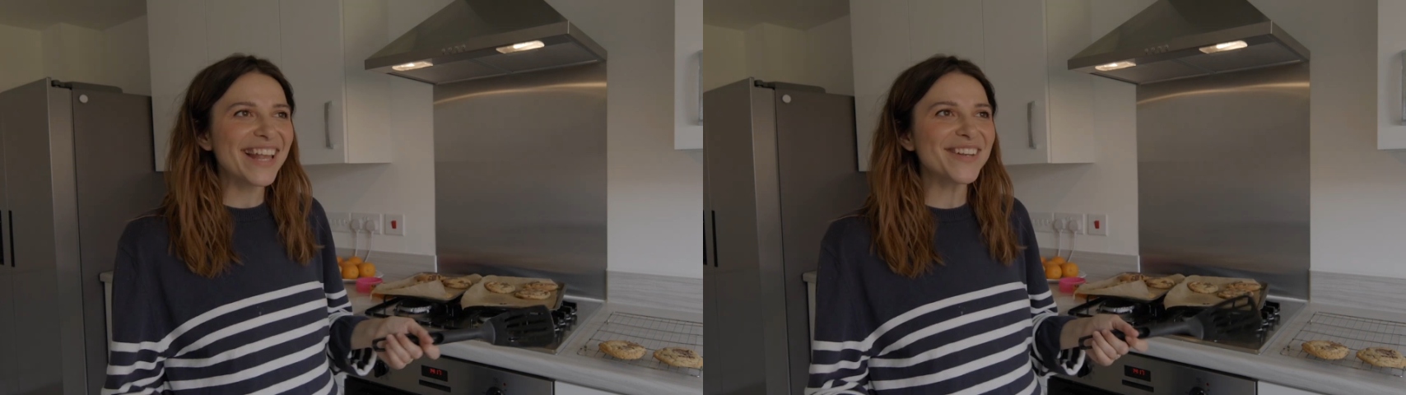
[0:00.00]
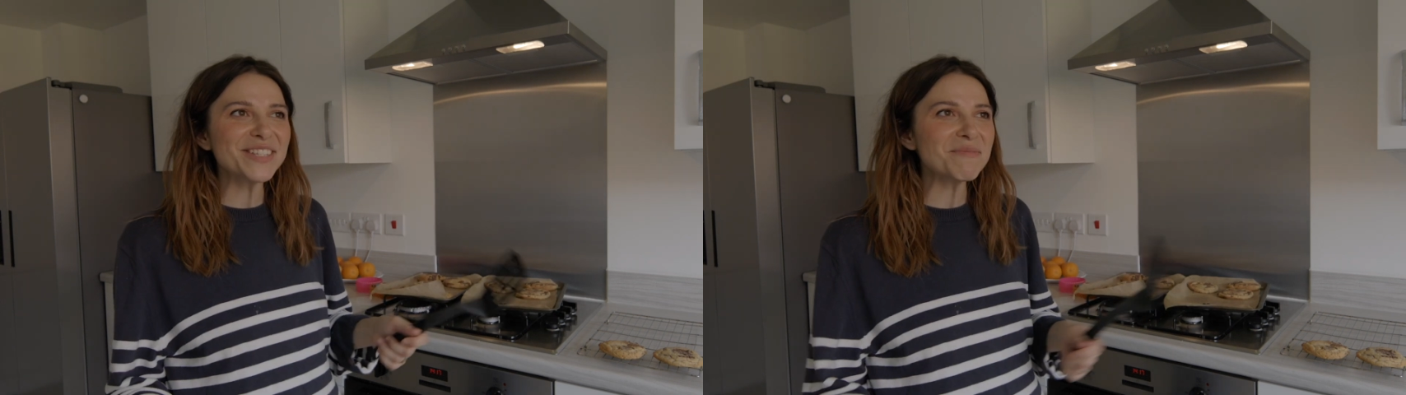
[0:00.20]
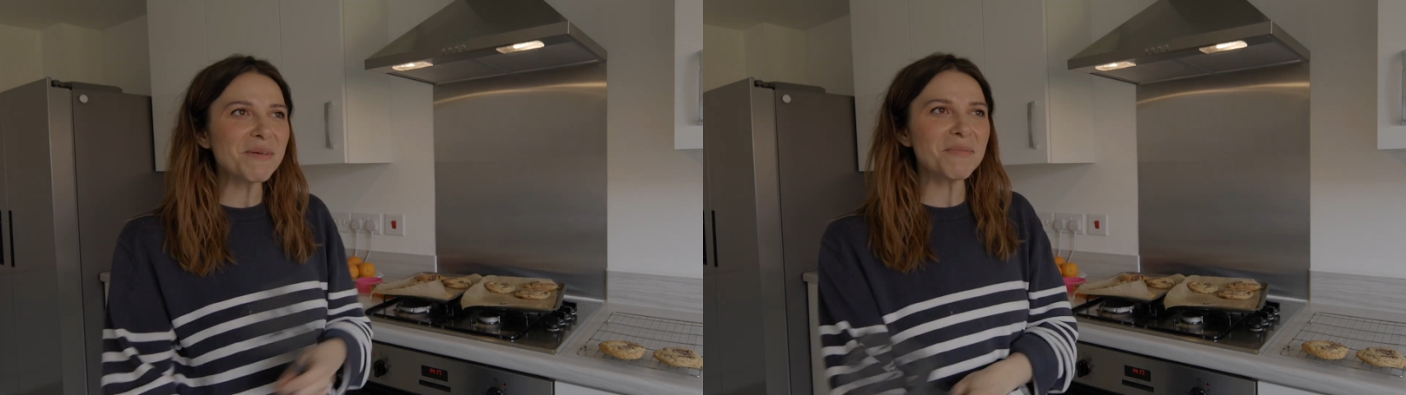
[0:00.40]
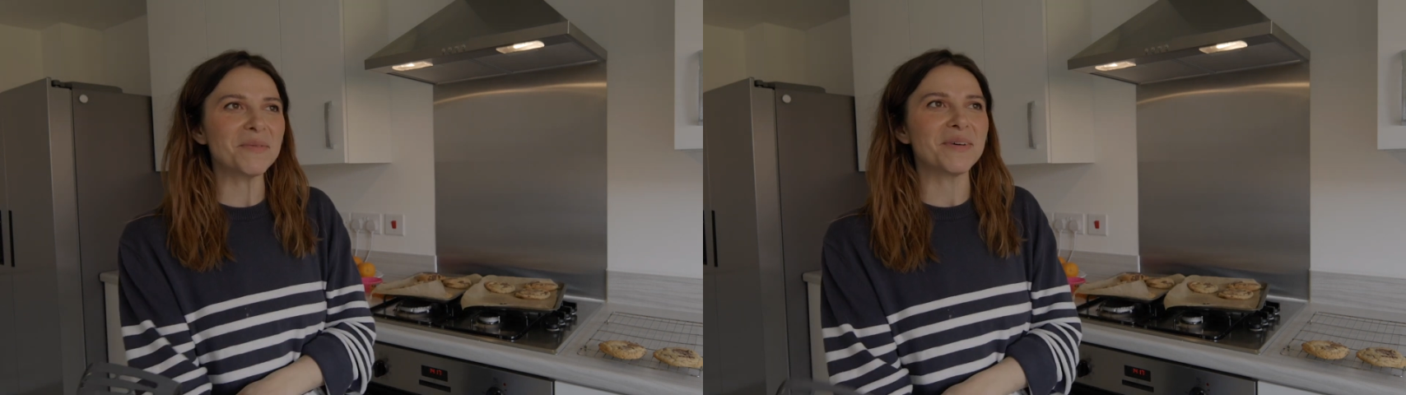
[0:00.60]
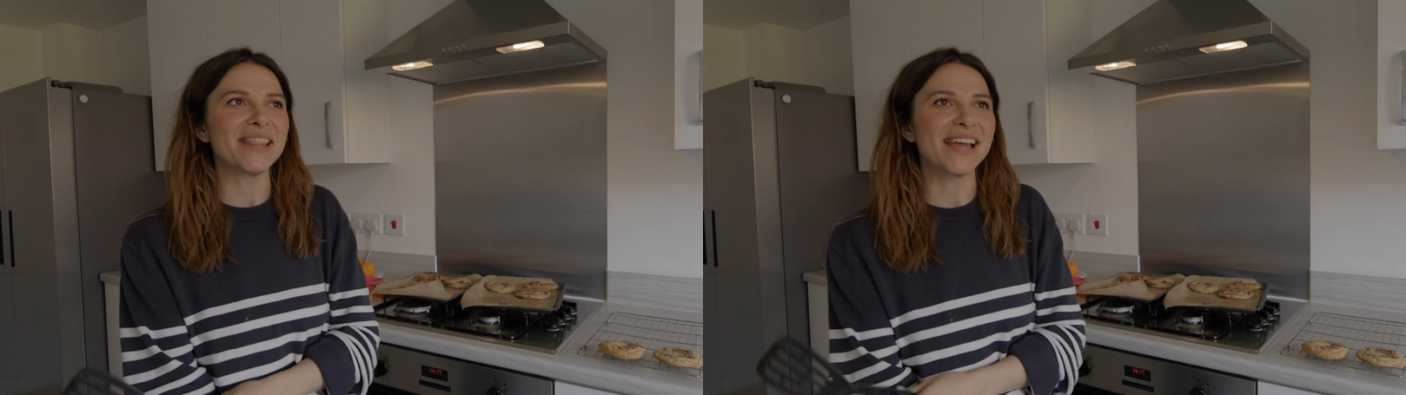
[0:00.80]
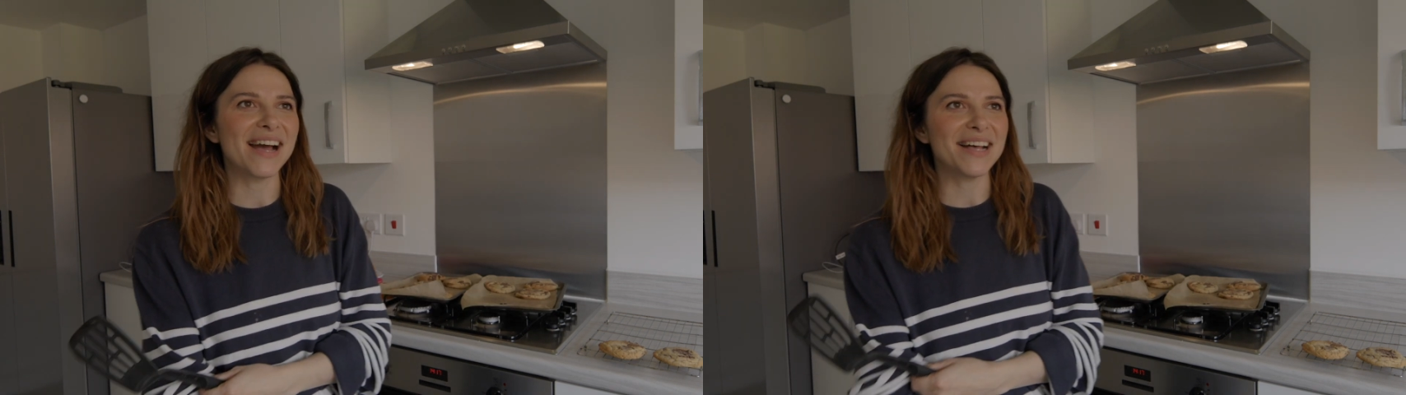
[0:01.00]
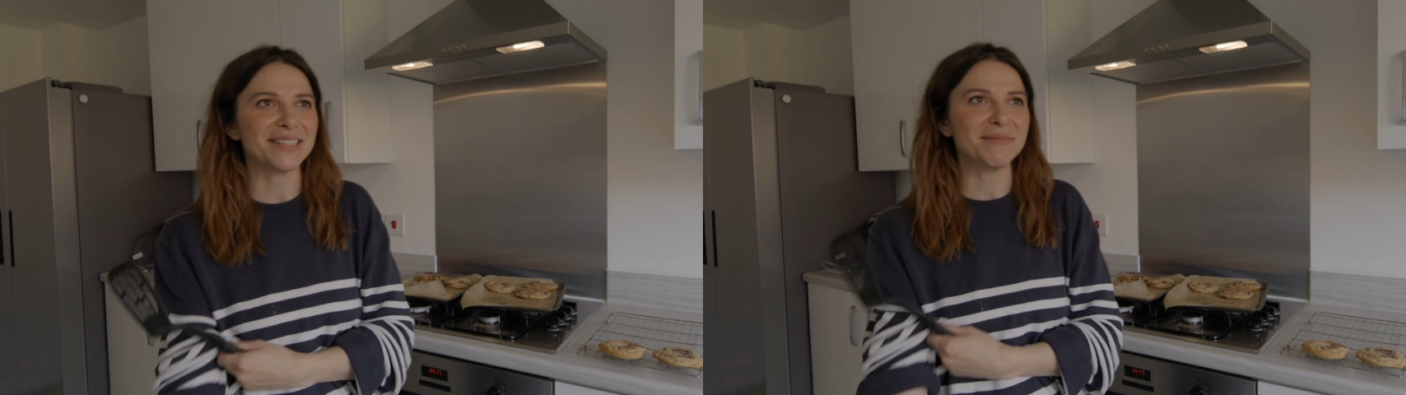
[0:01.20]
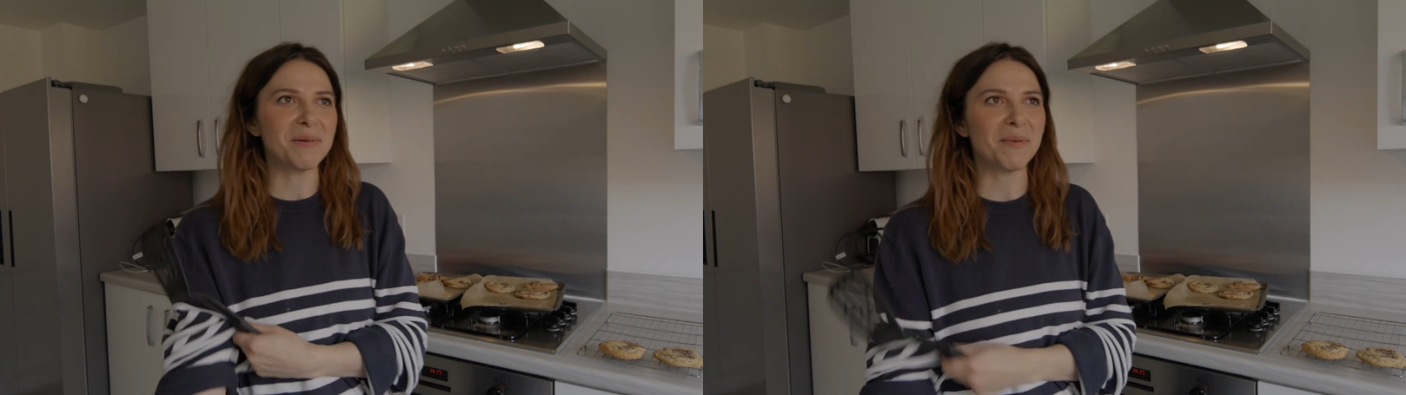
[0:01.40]
And lots of people, when they
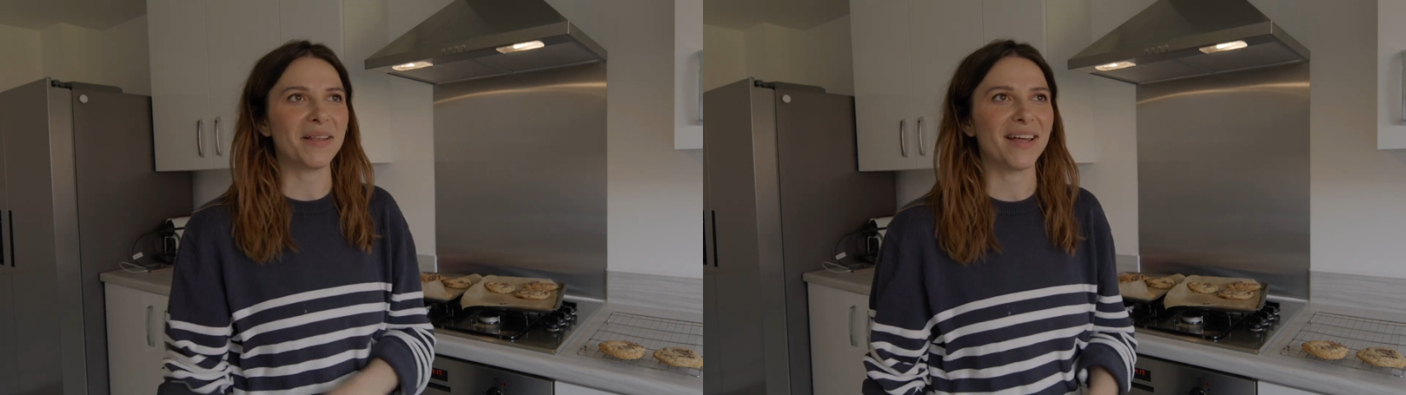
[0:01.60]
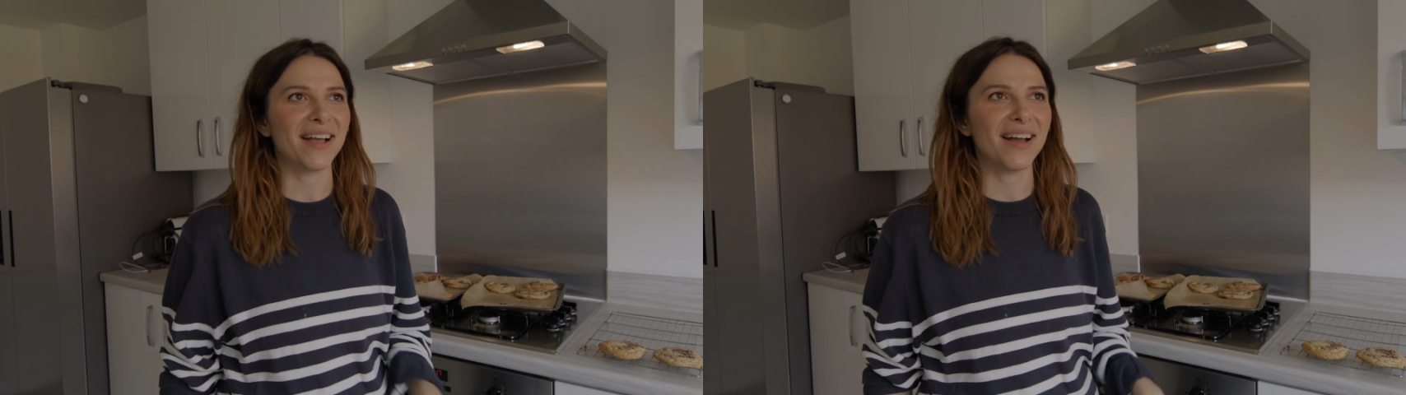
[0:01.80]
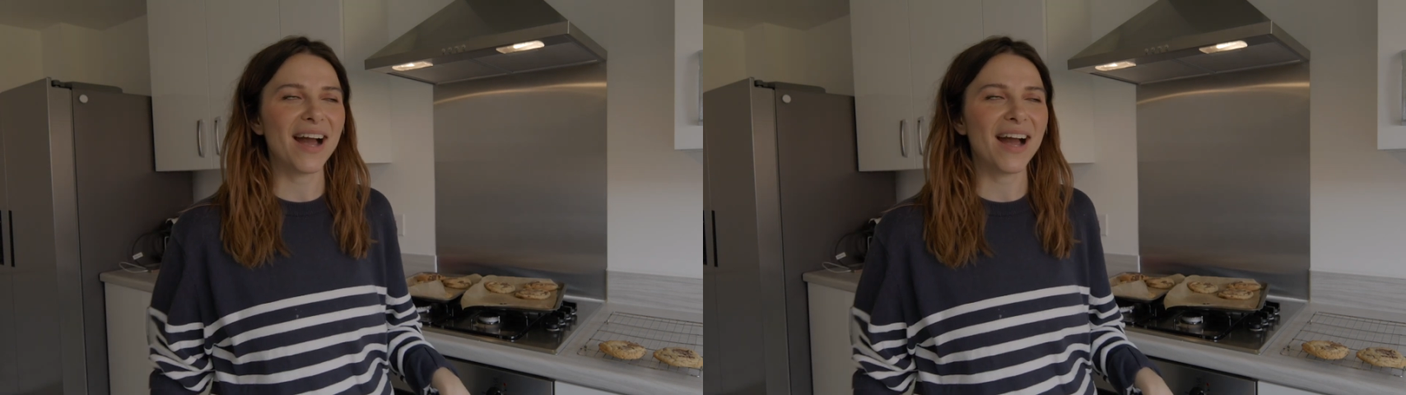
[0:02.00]
ask me about like,